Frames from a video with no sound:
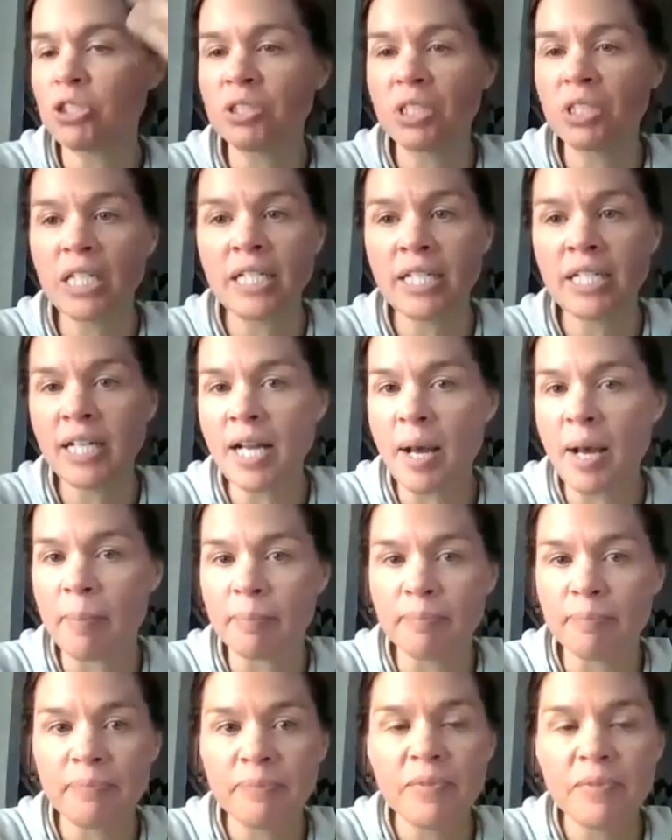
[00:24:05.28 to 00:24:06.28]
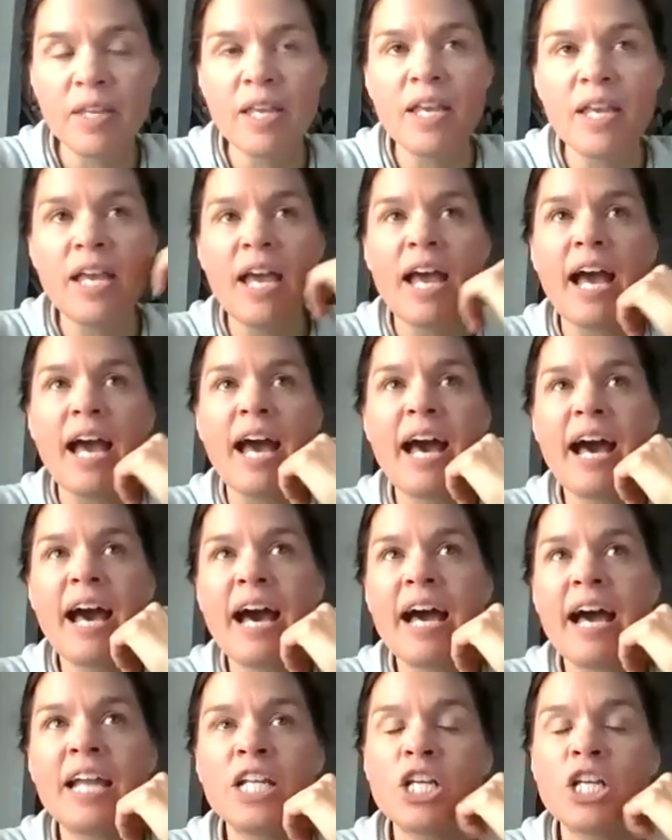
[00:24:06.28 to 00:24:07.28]
just clean it up.
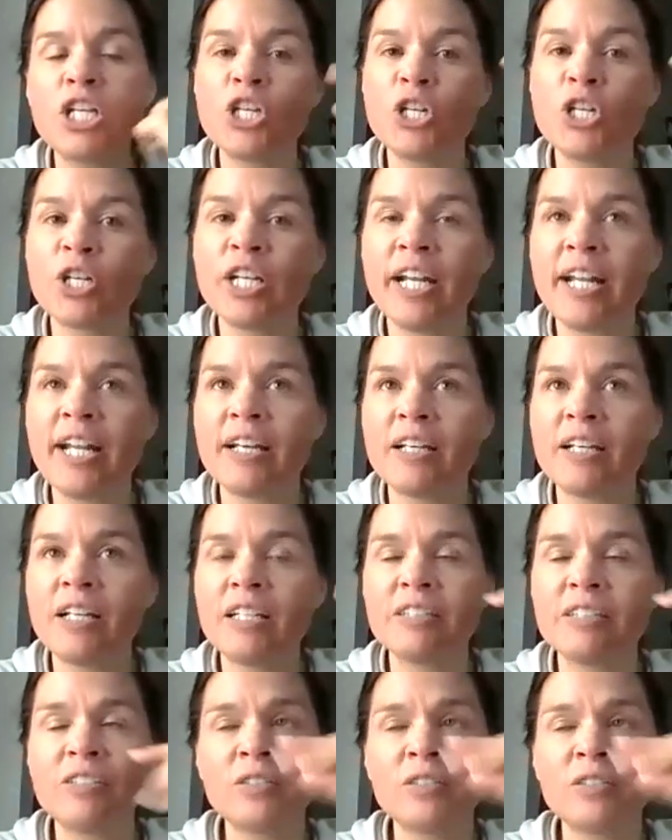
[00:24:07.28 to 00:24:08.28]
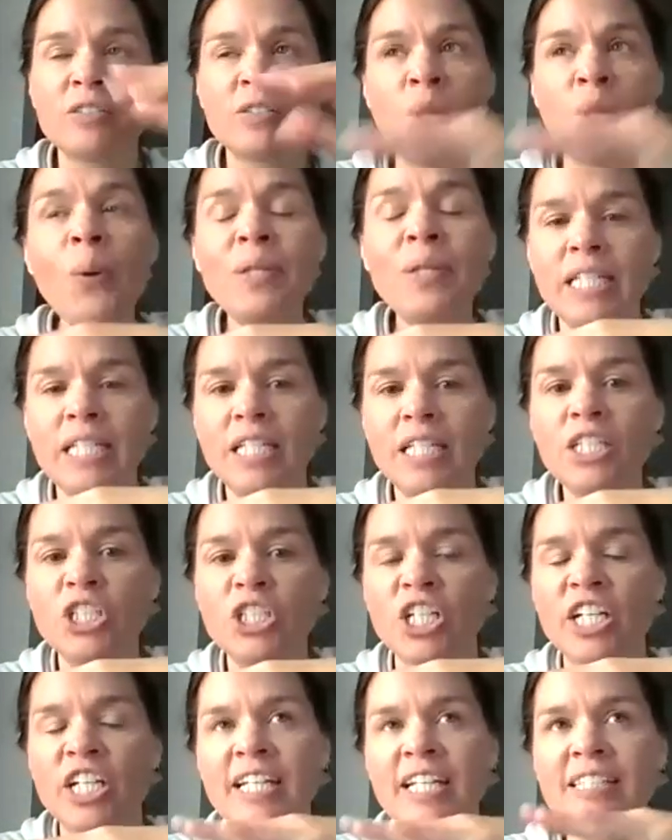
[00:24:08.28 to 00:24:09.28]
And you're going
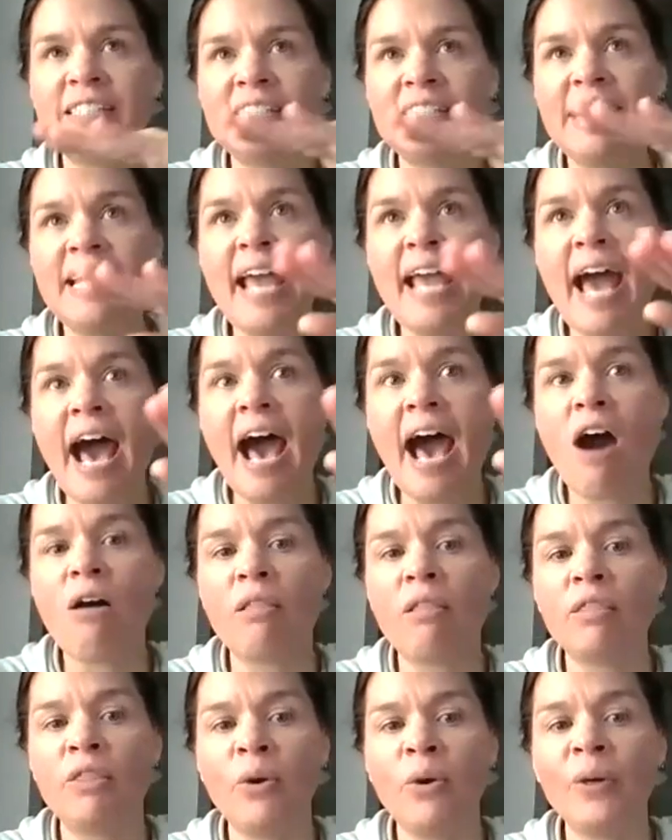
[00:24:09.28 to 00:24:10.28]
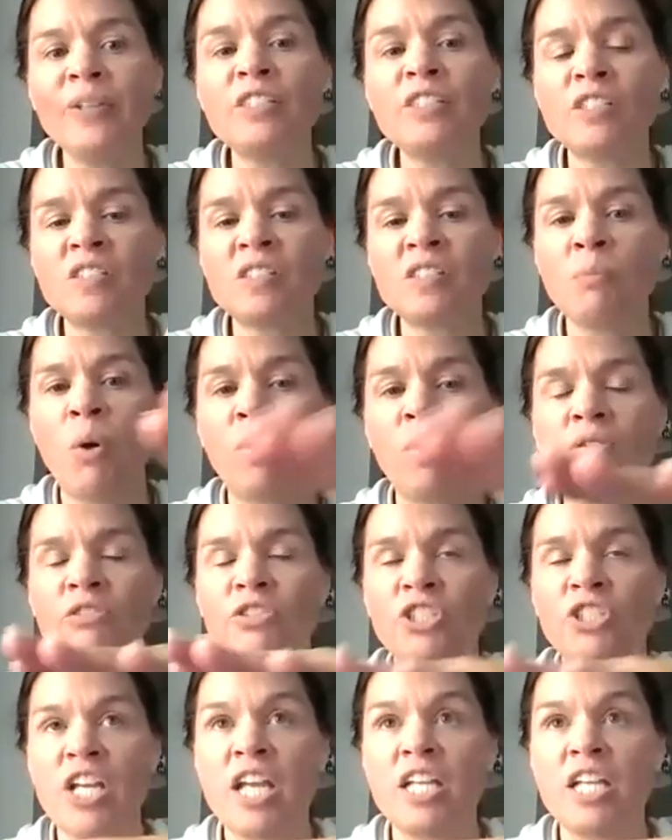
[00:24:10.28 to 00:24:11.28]
to see how those
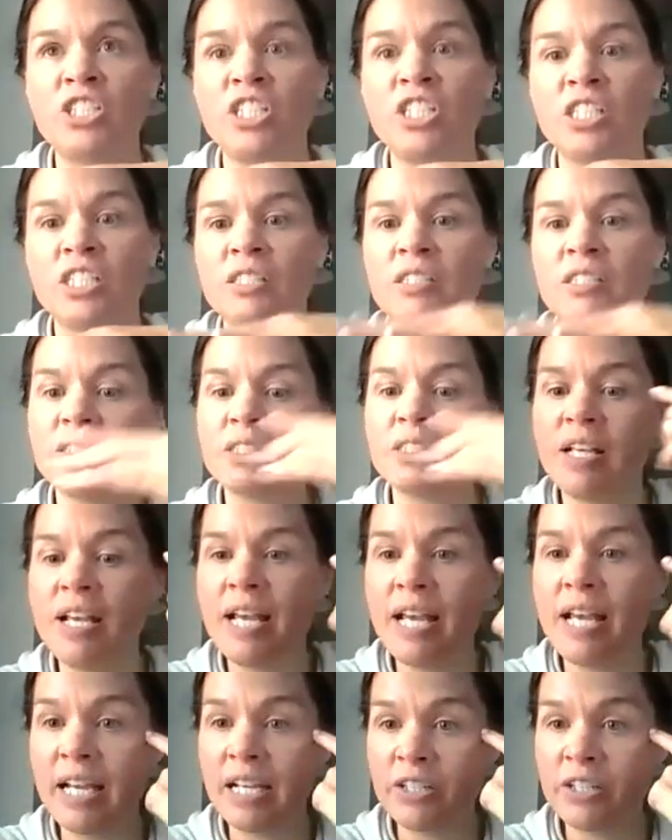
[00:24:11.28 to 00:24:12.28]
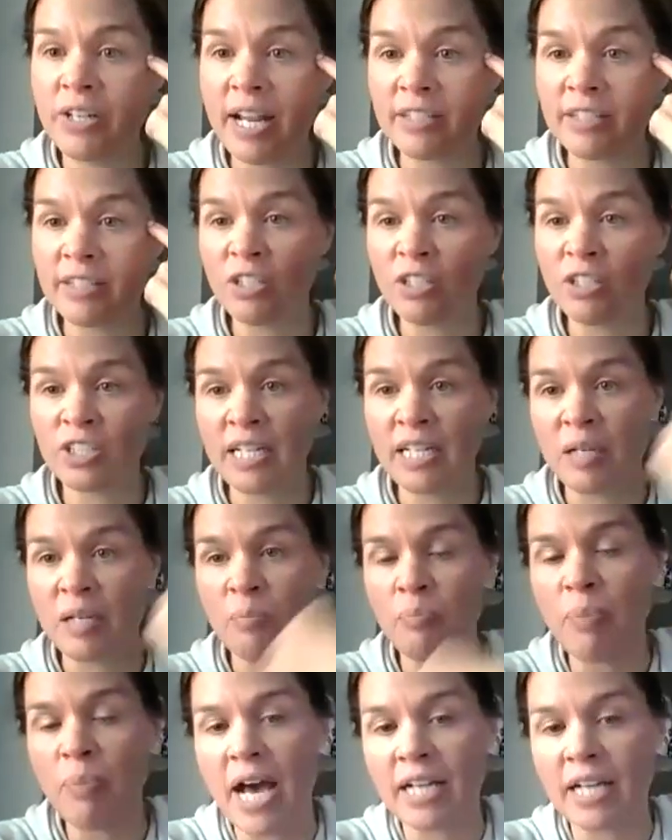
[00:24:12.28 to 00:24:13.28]
small changes create such an
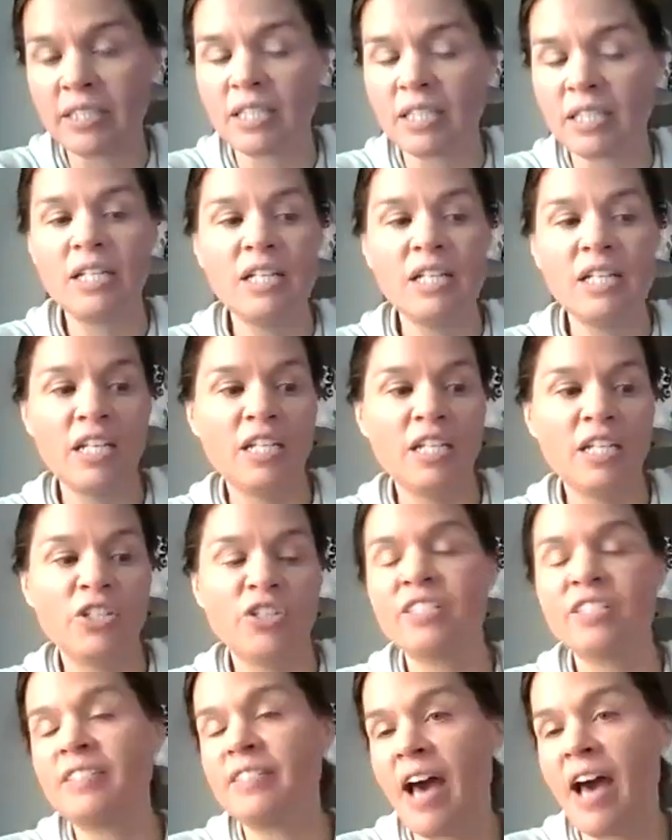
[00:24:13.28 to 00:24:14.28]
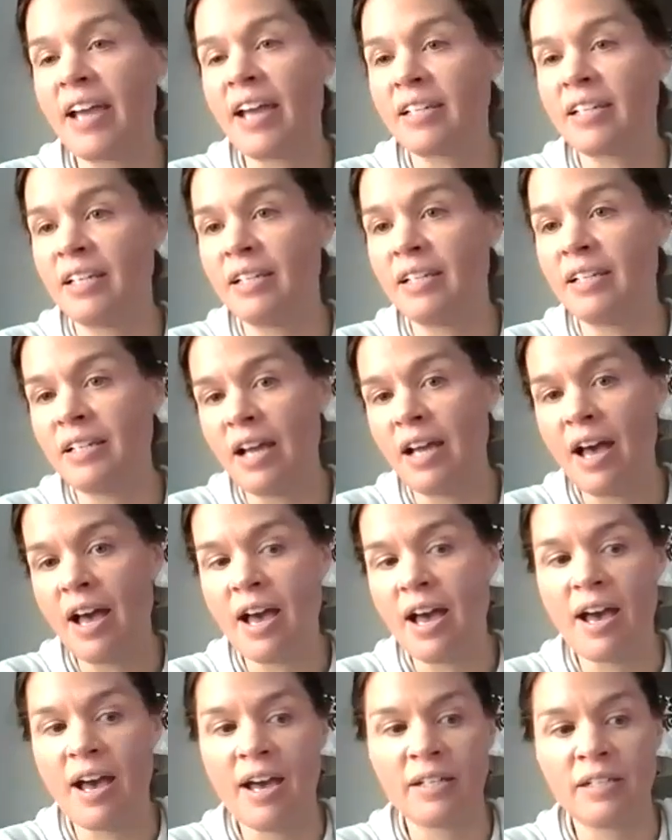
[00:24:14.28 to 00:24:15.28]
impact in your psyche
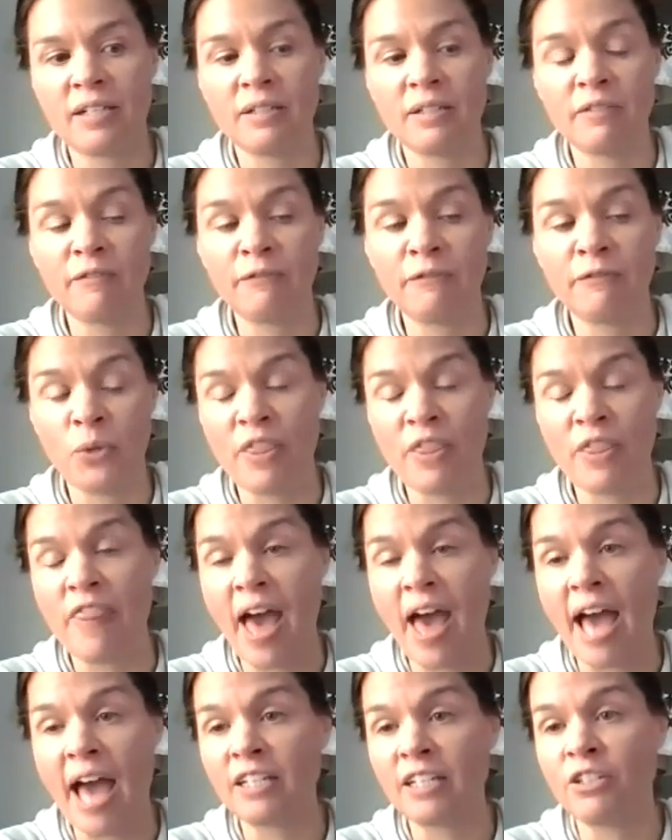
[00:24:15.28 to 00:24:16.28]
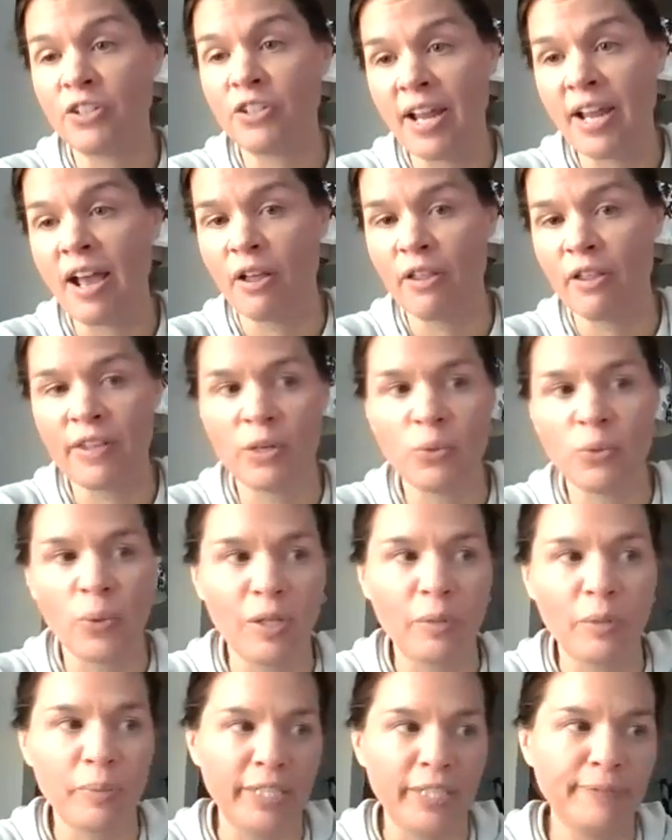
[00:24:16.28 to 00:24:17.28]
and for that in your health and
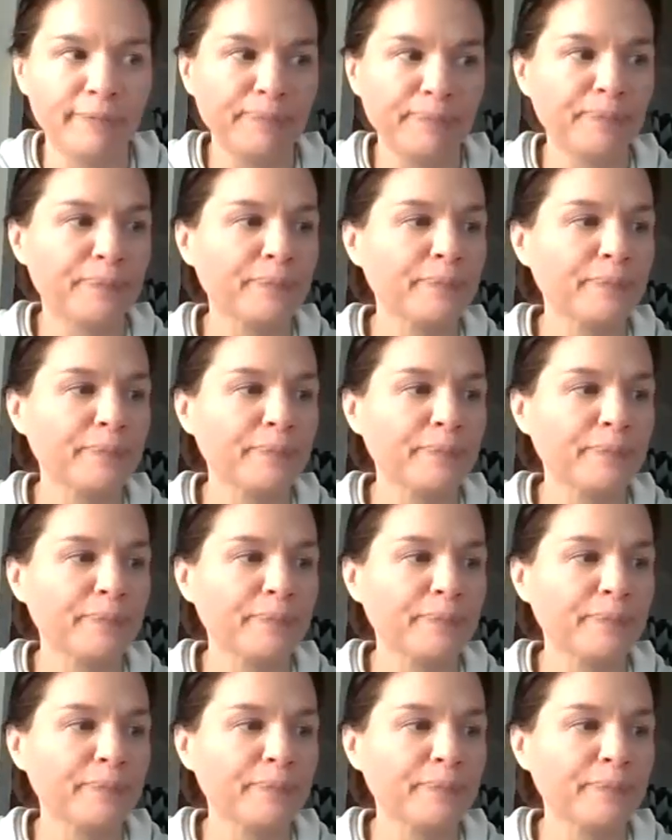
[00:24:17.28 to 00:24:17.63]
well-being.